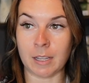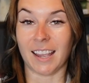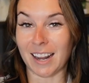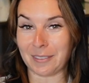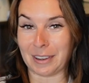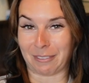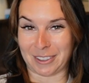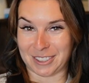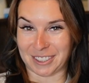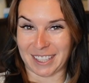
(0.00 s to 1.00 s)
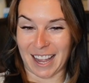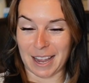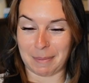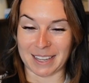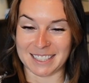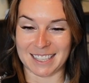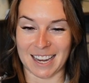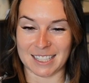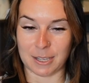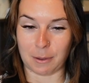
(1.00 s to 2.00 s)
Cannot wait for July. Bestie
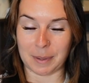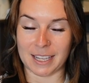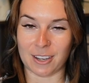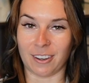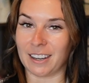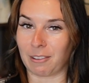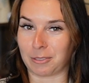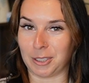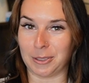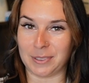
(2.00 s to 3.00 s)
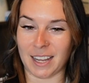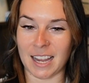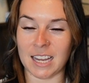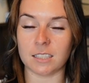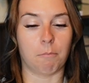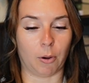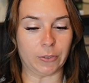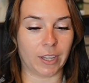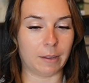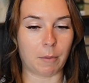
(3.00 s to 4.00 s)
Casey will be here in a few days.
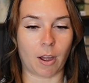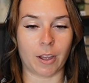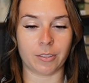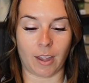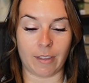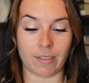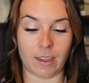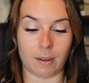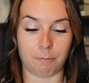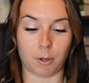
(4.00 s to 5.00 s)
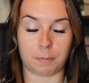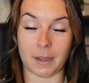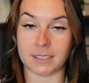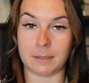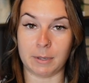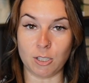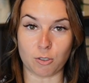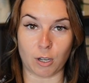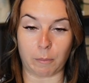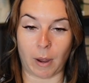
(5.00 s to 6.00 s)
Birthday month, and then book Bestie Beach
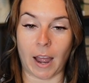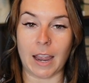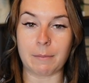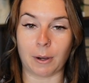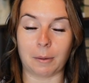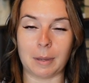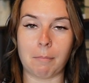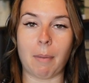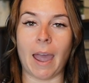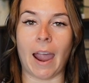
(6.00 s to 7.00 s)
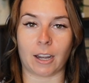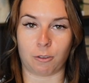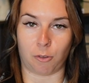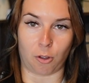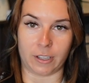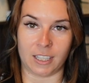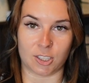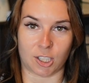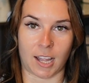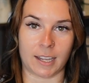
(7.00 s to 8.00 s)
trip. I'm going to be packed full in
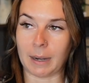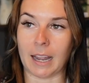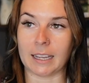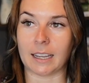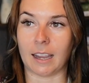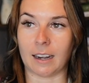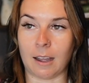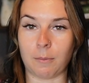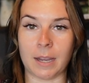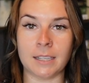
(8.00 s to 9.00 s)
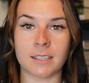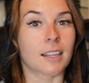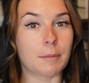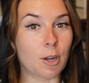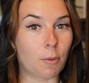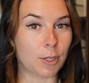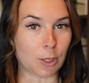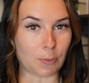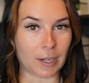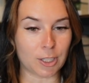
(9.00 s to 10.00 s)
July, but I cannot wait. Let me know what
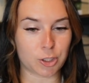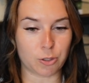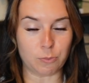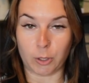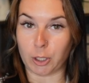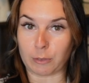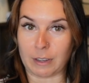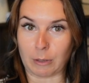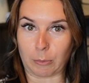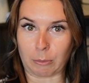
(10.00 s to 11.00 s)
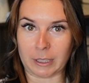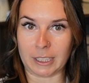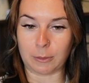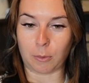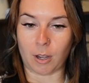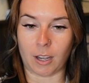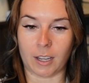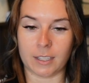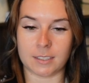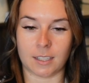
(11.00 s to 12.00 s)
you read in June, what your favorite read
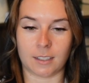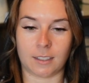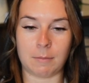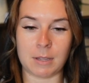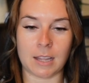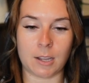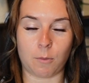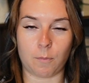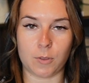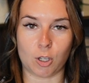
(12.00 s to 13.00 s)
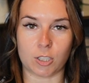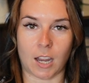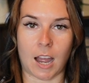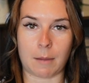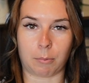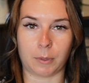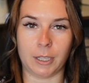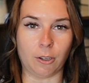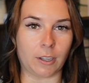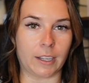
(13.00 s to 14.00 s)
was. Give me like your top
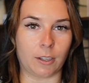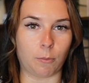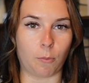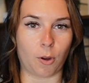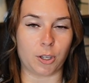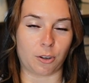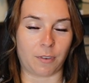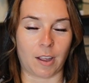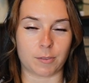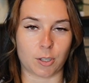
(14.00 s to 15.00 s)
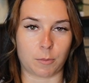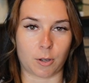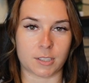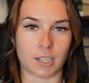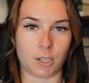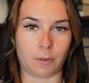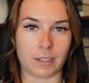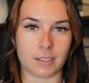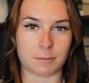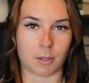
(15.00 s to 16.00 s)
read or like one of your 5-star books that you
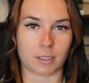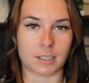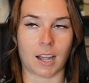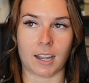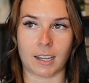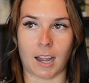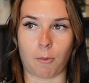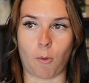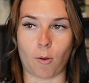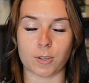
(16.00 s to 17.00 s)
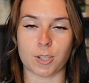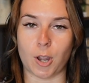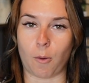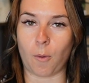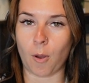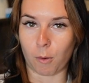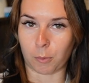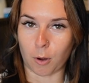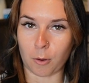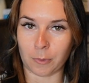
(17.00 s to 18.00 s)
read this month. I want to know what
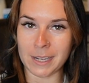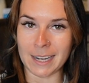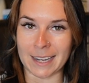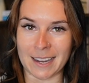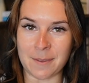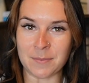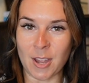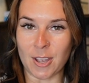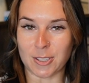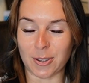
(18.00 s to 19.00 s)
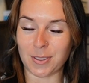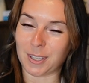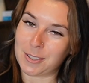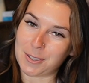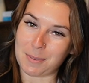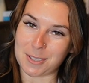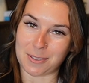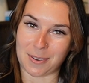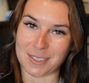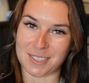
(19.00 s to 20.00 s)
we're all reading. So thank you so much
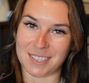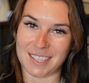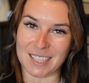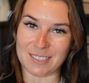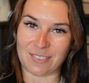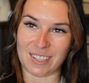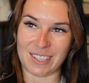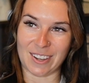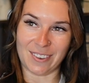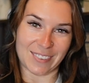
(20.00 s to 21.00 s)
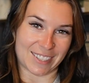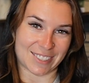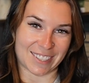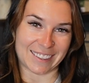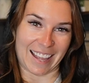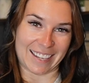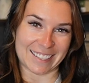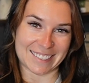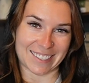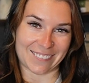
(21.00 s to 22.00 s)
for watching today's video. Make sure to like
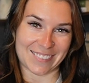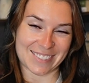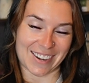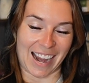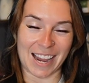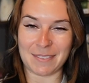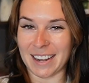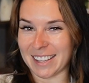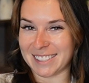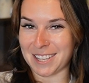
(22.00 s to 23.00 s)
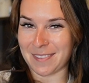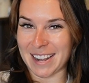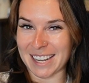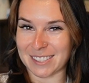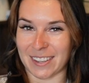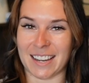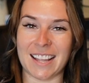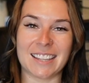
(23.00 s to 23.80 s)
and subscribe, and I'll see you in my next one.